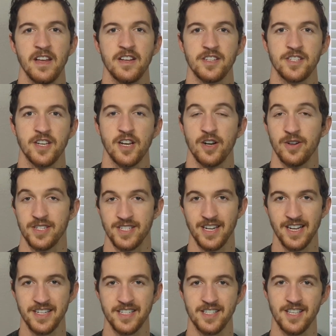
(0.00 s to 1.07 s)
So it's
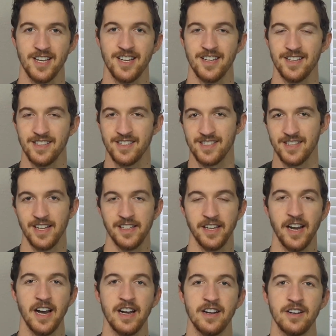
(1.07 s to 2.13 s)
nice that it's slightly
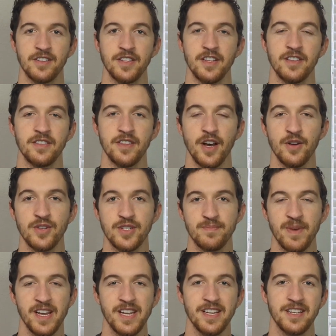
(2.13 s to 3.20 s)
higher than those
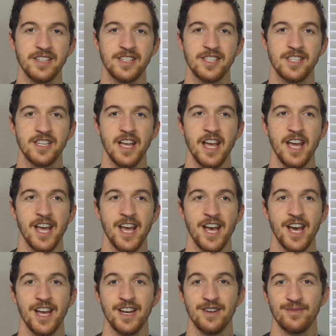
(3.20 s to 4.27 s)
banks,
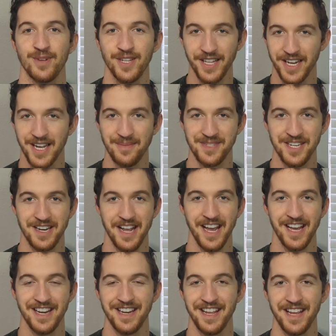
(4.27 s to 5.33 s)
and it really comes in
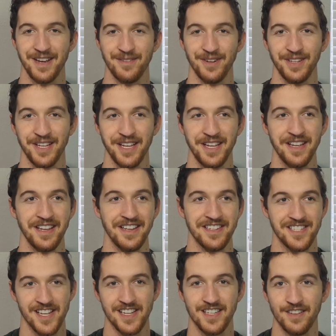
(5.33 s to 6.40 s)
handy. It really
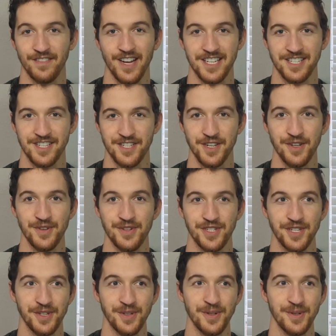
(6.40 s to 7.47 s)
incentivizes you
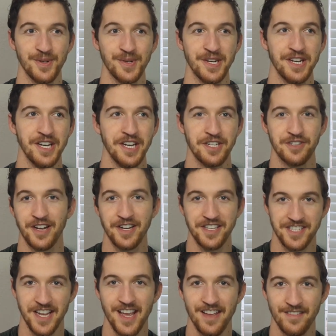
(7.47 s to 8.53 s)
to try to
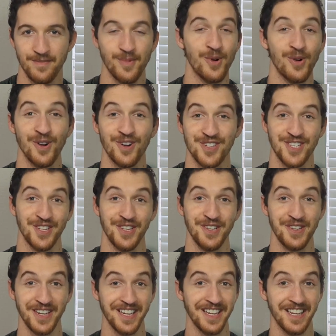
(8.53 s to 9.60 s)
save more so that you
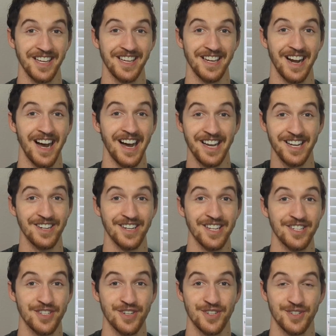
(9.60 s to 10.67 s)
can get higher
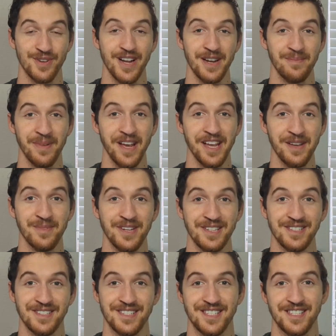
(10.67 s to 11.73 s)
interest rate
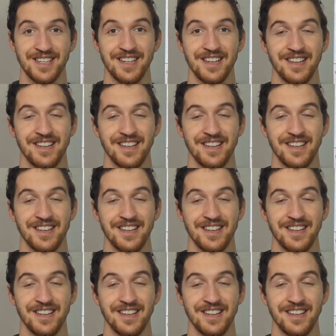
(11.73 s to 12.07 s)
payments.